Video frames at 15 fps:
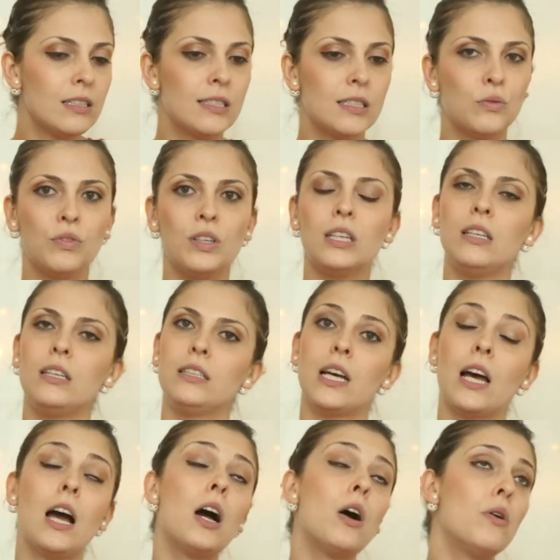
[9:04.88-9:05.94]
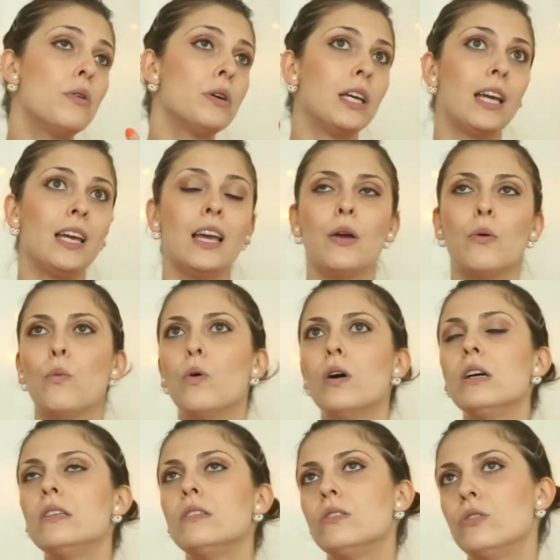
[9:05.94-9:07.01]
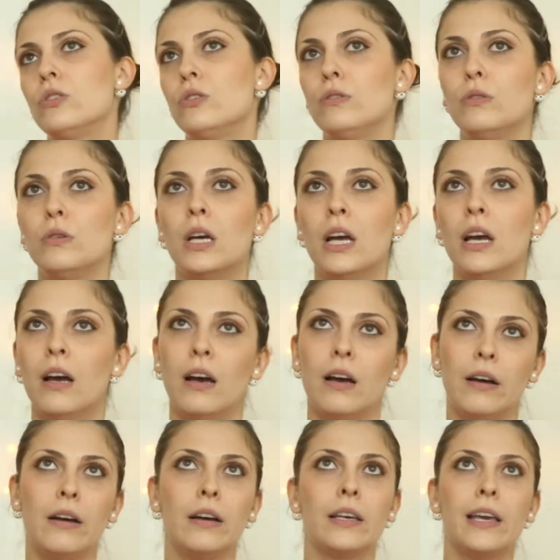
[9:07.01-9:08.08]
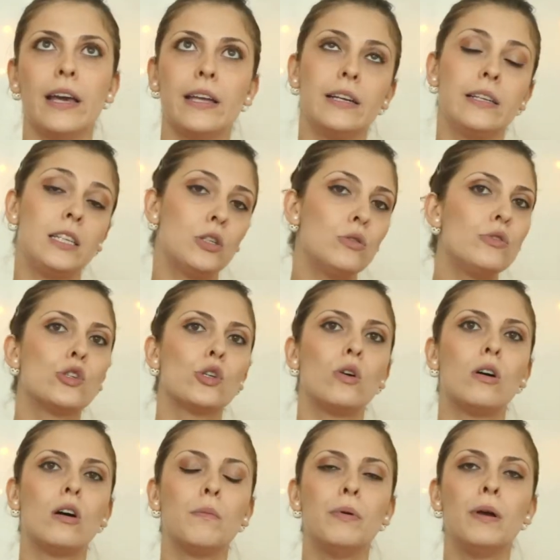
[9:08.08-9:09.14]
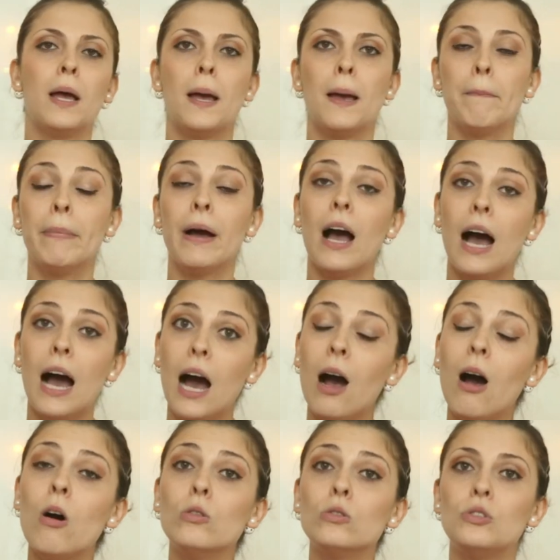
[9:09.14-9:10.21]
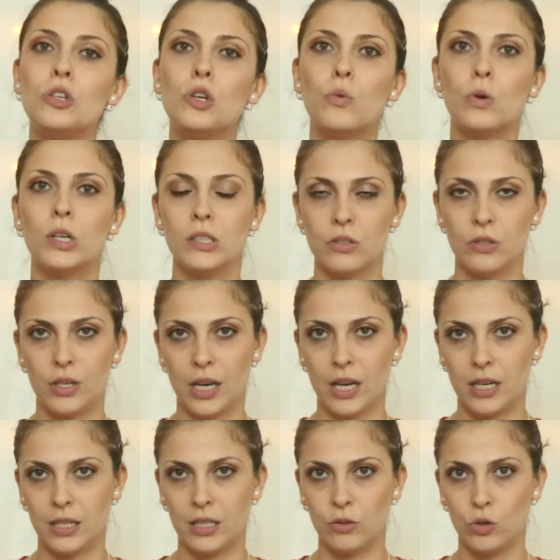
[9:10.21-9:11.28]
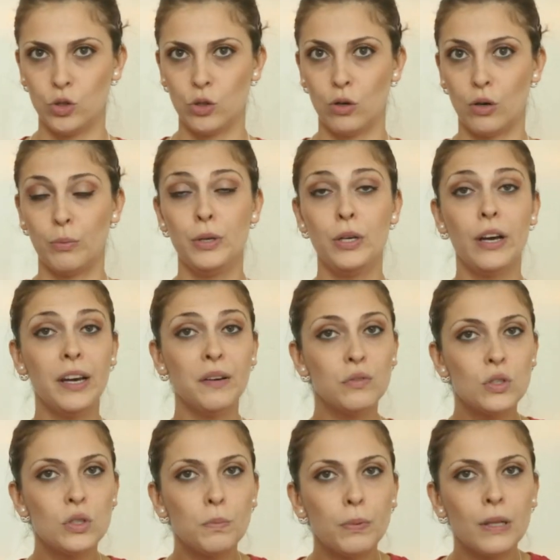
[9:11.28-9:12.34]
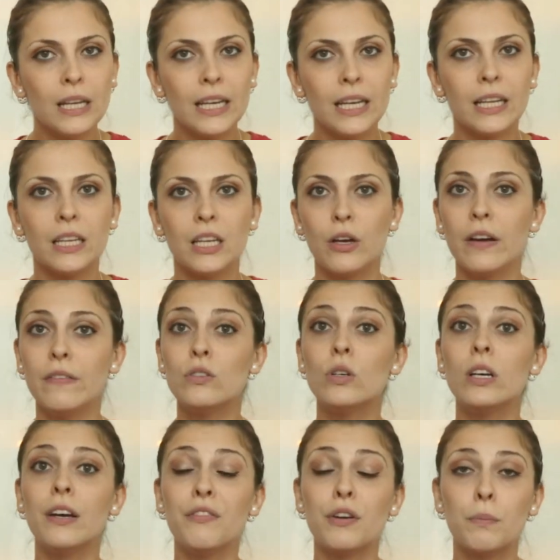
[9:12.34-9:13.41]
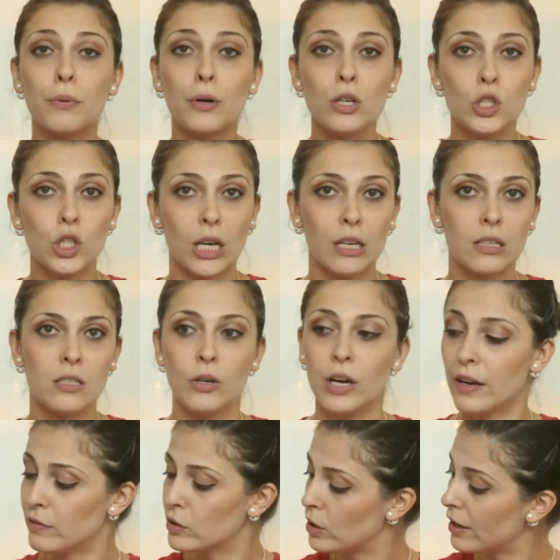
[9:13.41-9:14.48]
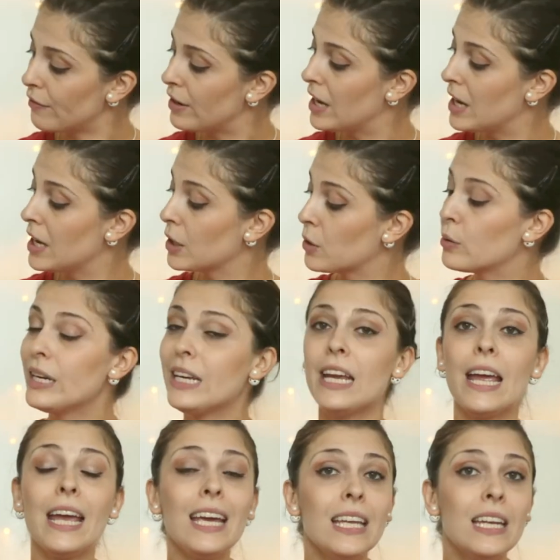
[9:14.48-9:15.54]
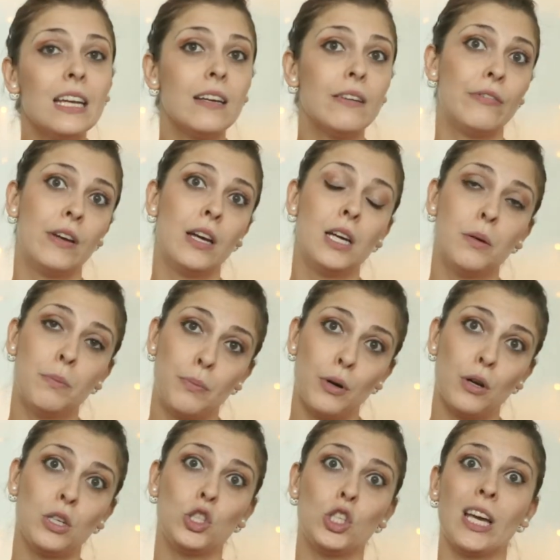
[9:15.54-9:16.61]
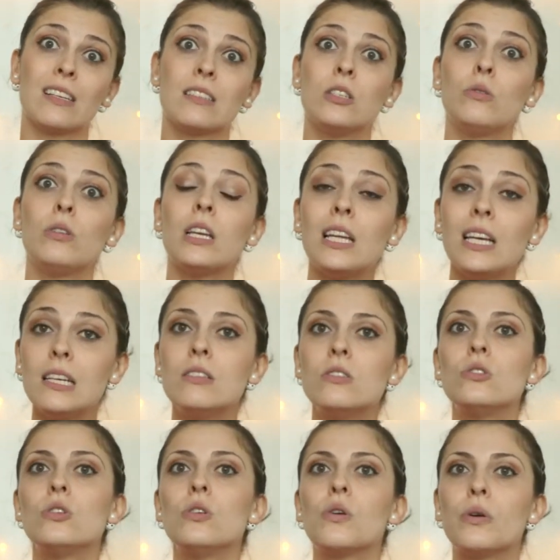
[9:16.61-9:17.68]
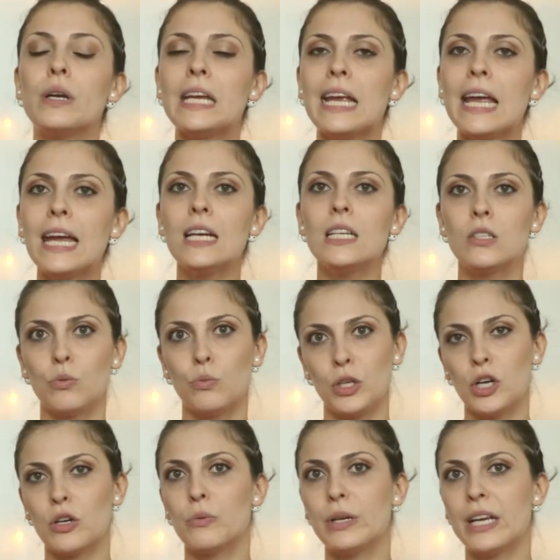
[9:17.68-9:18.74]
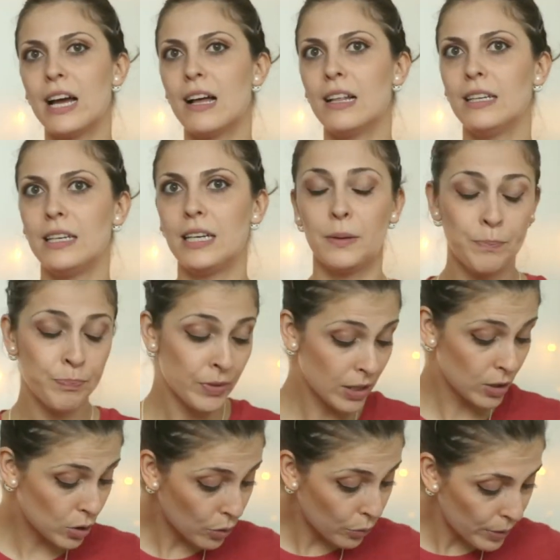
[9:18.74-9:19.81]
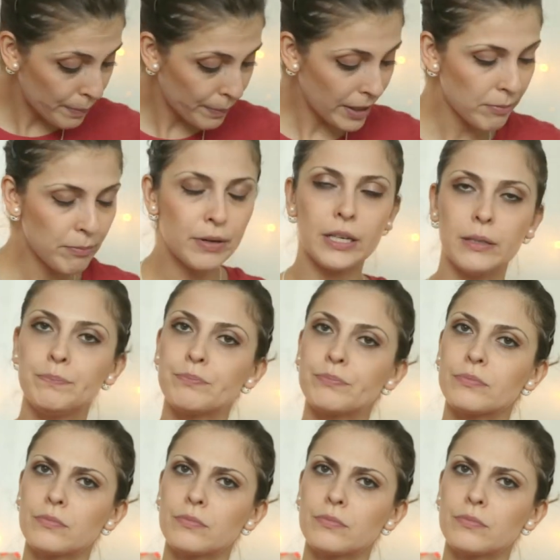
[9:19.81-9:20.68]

this feeling that, oh, okay, I want to uh, get a new job. How do you want to get a new job? You have to plan, you have to have your projects, you have to have creative projects, you need to create your reality. So remember,